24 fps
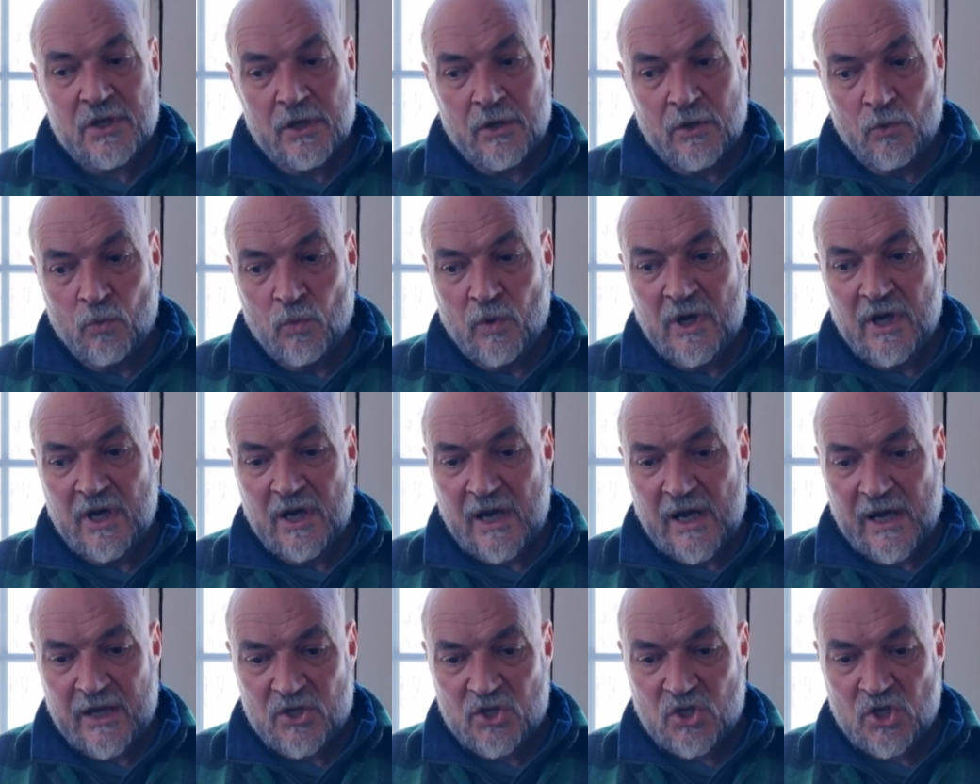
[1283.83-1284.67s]

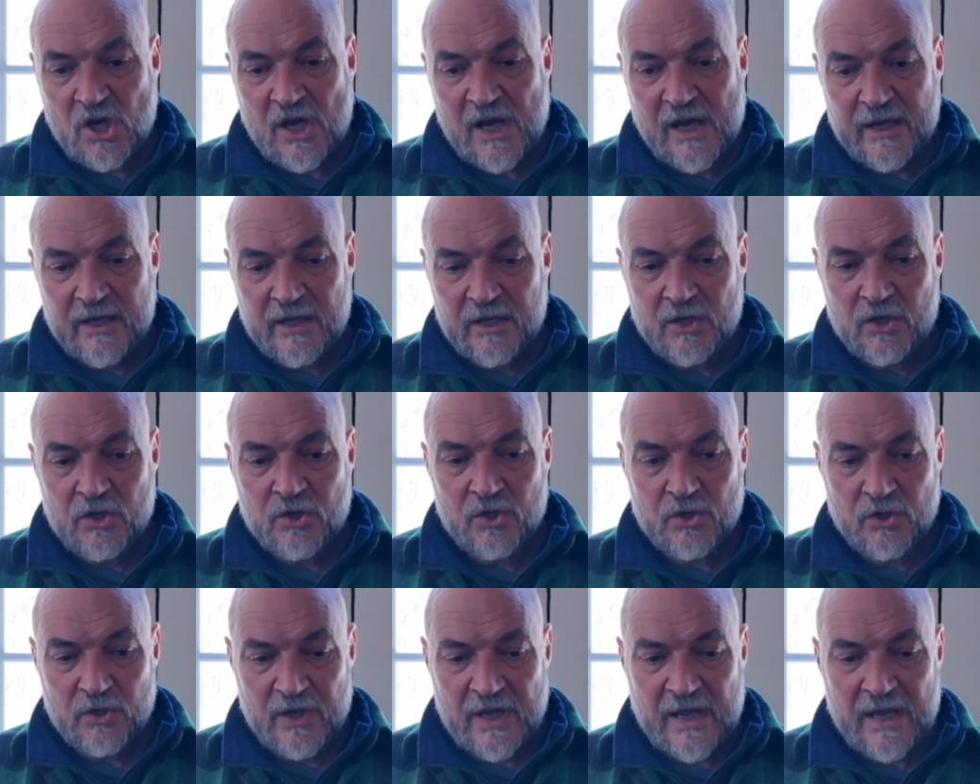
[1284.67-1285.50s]
So I try to
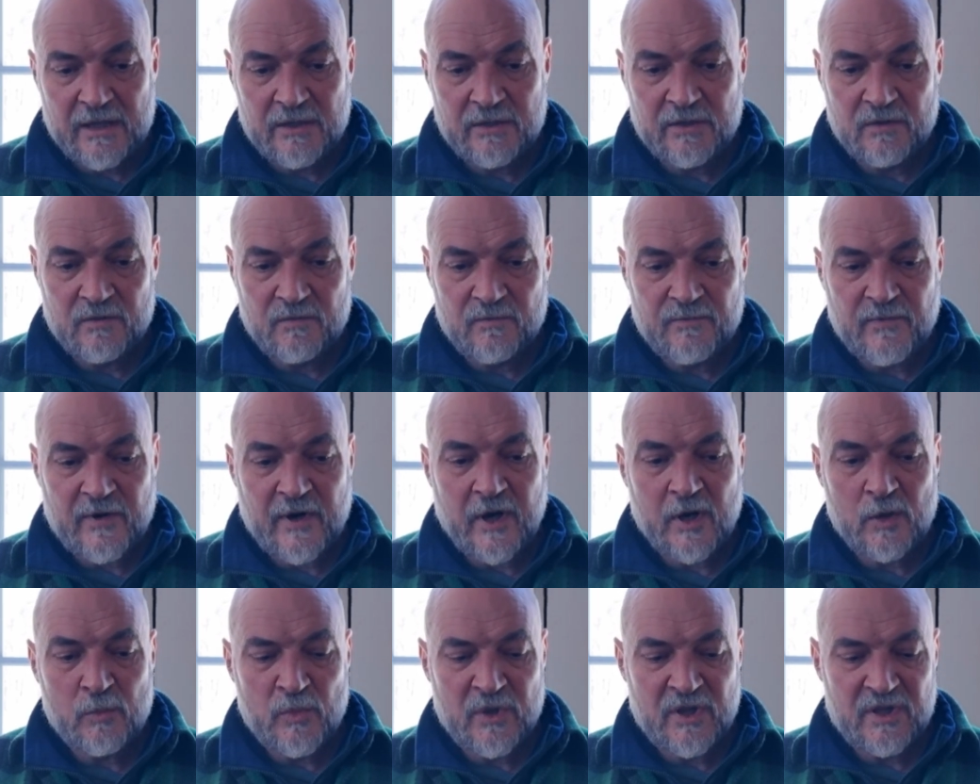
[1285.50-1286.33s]
create an
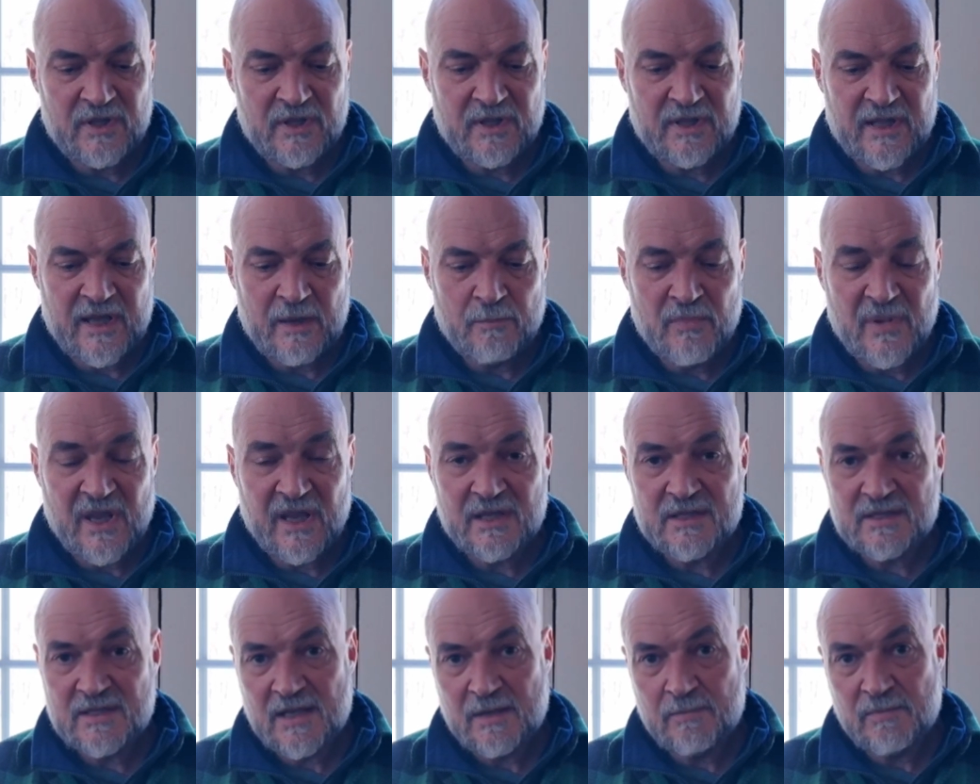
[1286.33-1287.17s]
environment that
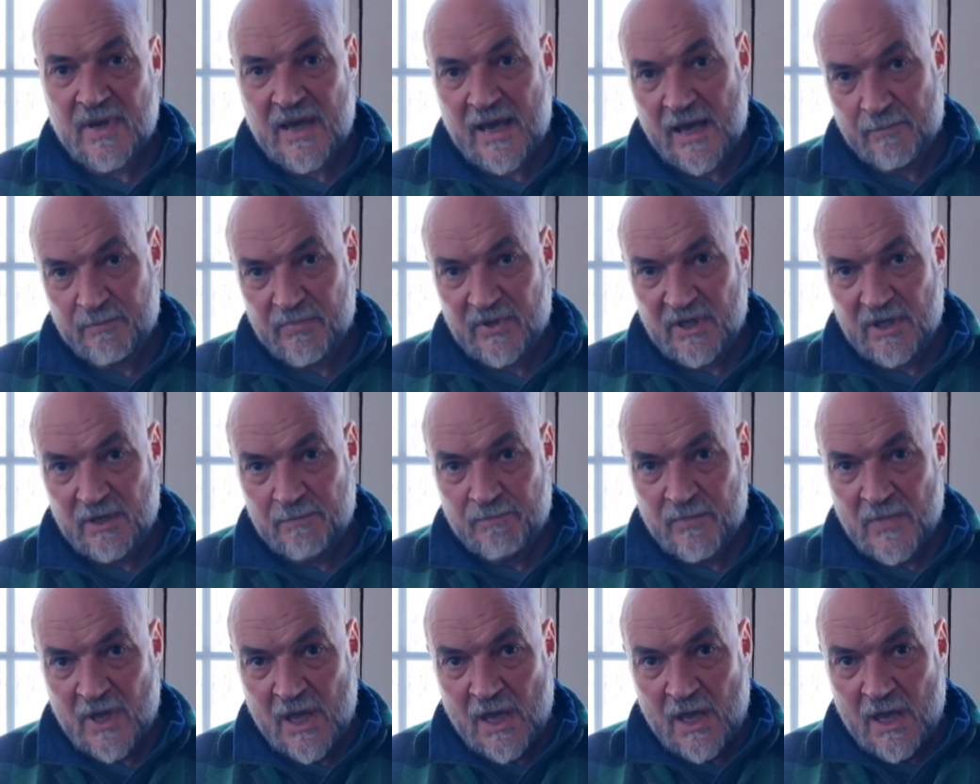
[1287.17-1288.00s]
makes them
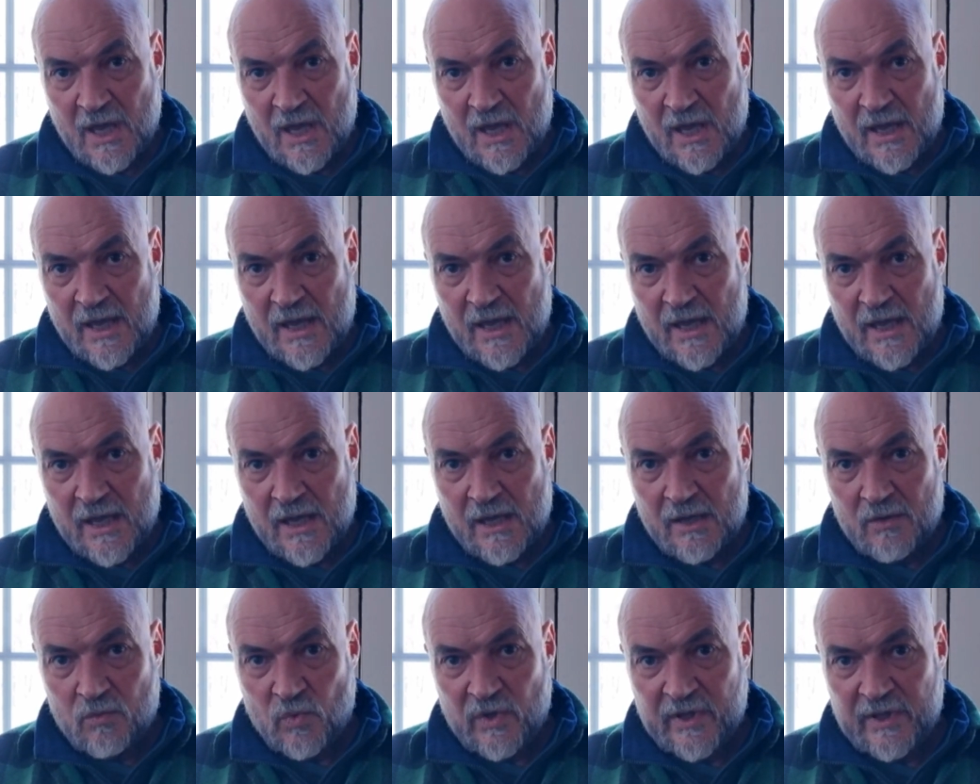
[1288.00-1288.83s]
happy.
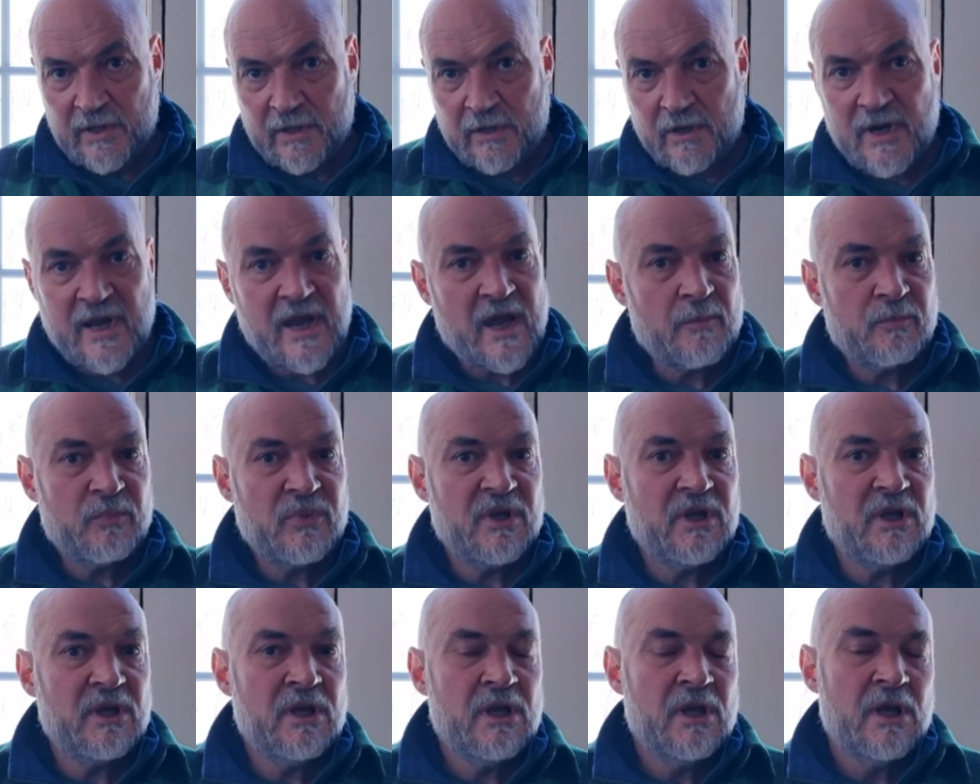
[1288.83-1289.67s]
And when they're
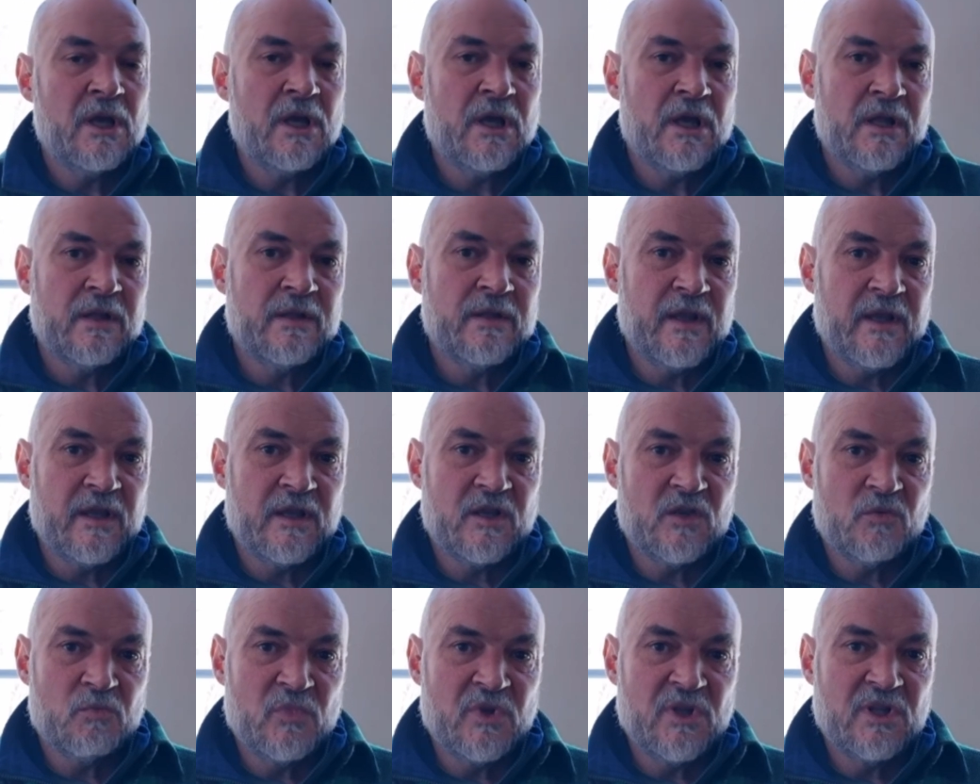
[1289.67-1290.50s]
happy,
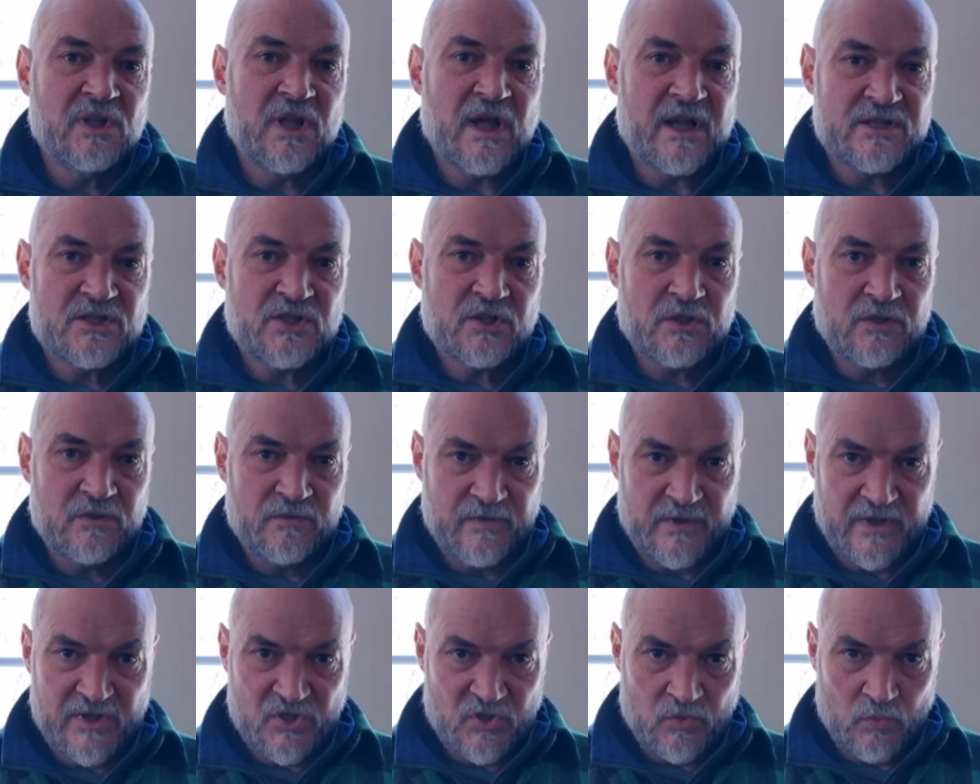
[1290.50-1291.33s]
they give me lots of
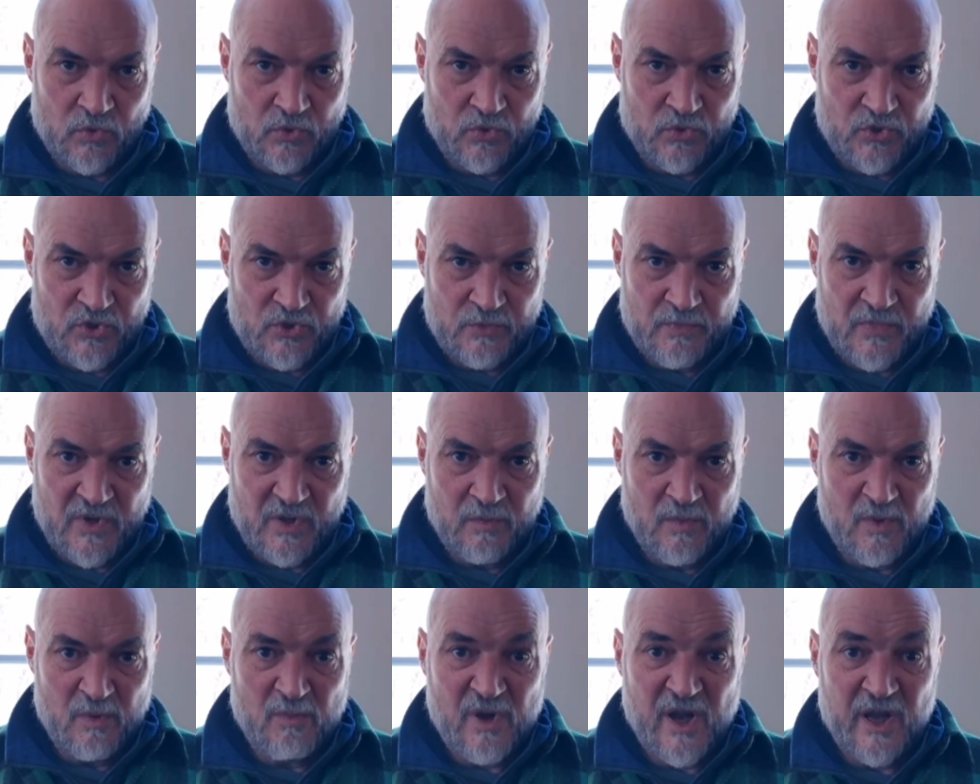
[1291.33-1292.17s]
good vegetables
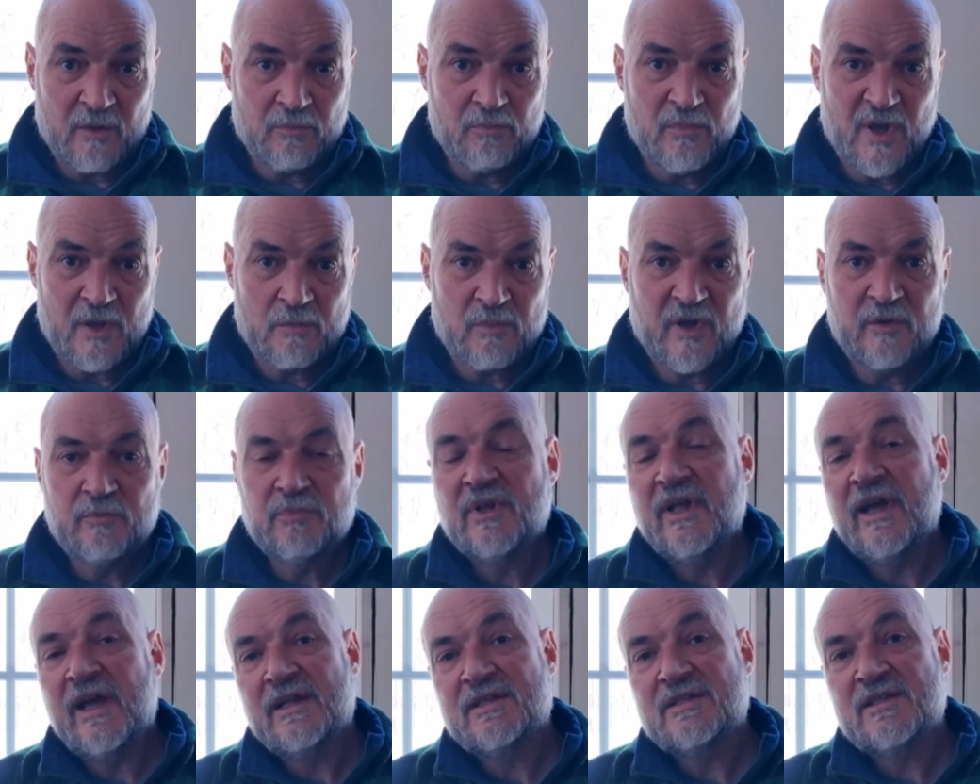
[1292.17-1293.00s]
and they might make
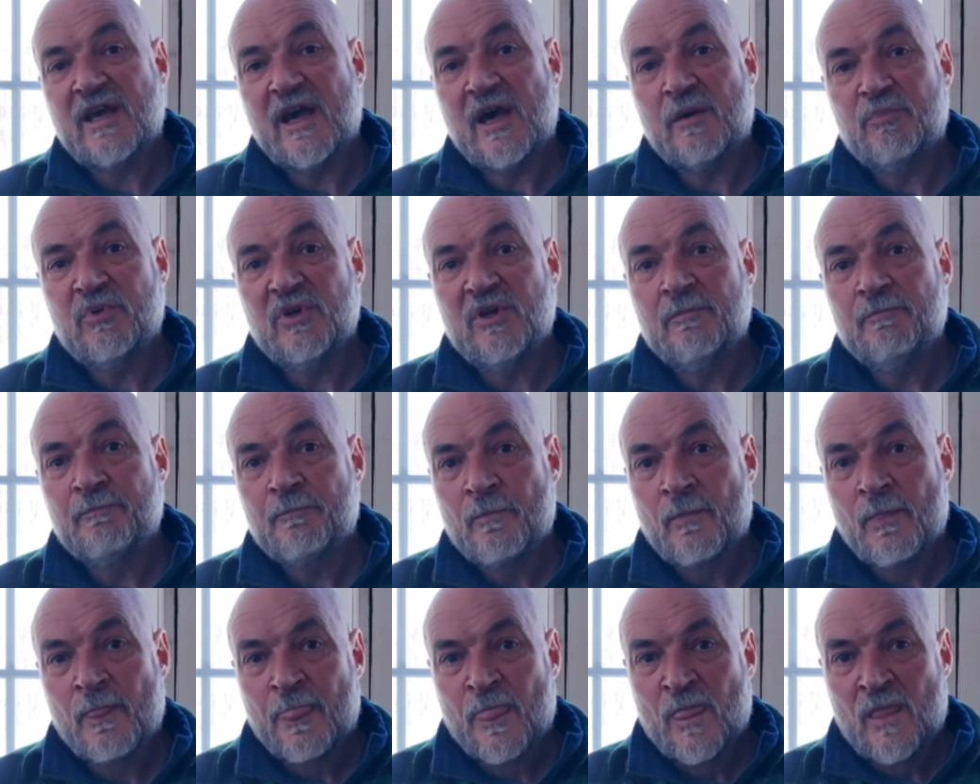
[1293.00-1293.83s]
my plants happy.
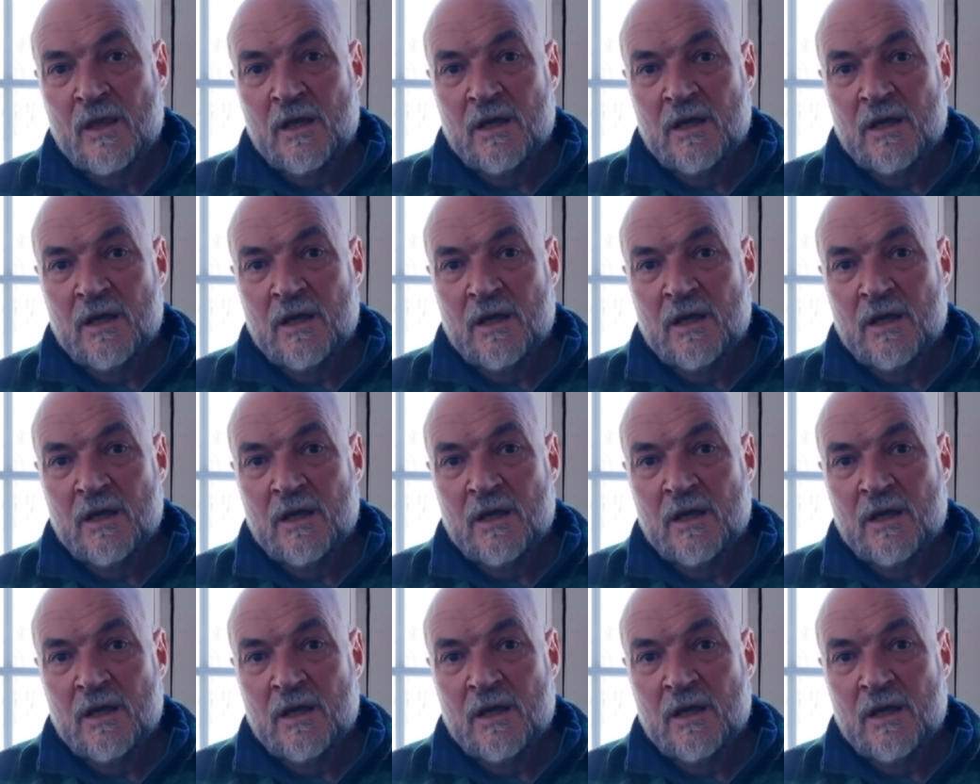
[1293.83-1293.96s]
